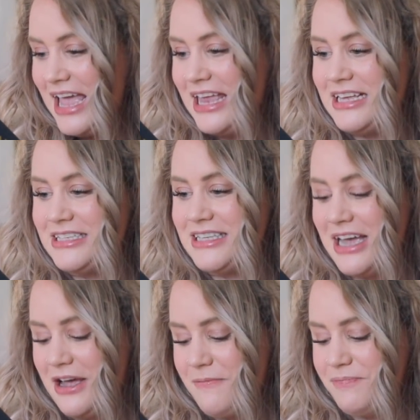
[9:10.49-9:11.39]
It is
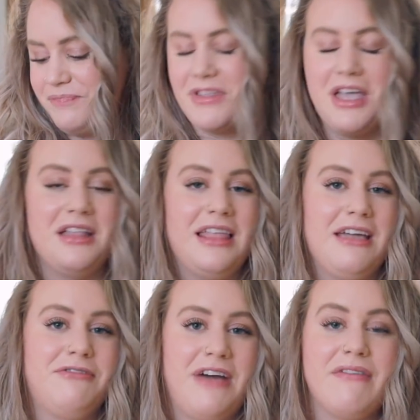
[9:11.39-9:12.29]

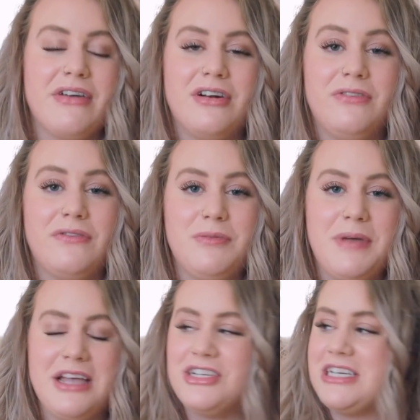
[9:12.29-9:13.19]
like 550
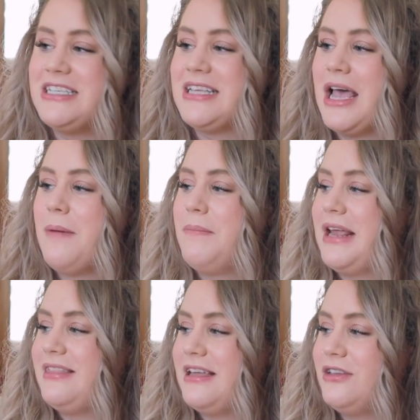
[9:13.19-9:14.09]
pages, but
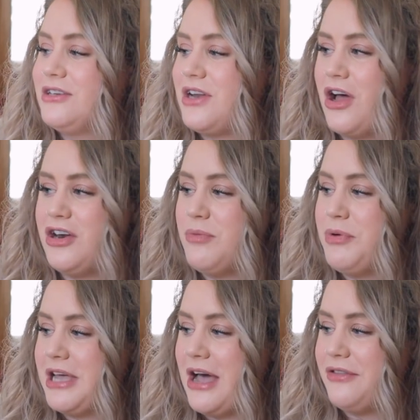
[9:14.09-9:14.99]
I think there's an
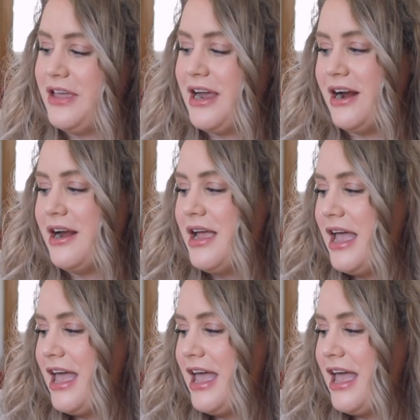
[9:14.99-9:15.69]
audiobook out there,